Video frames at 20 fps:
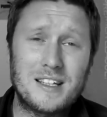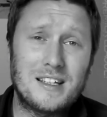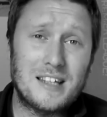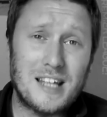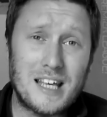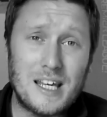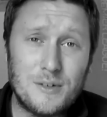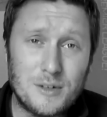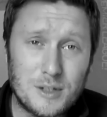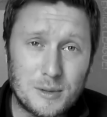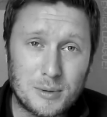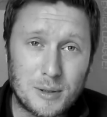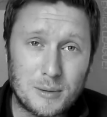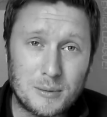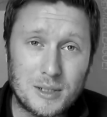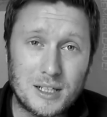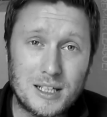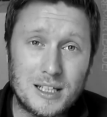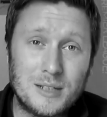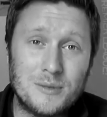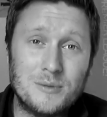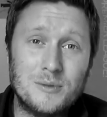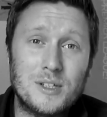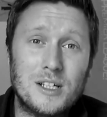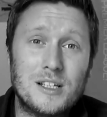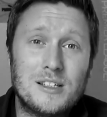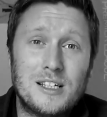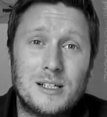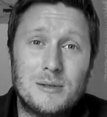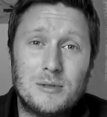the fact that they are in the Premier
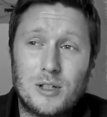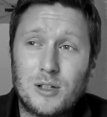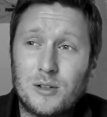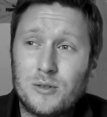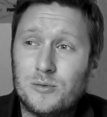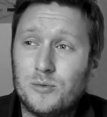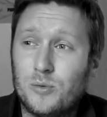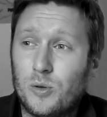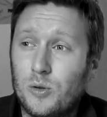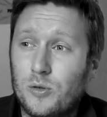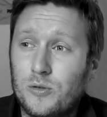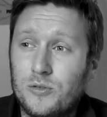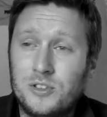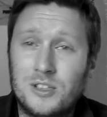League and it seems like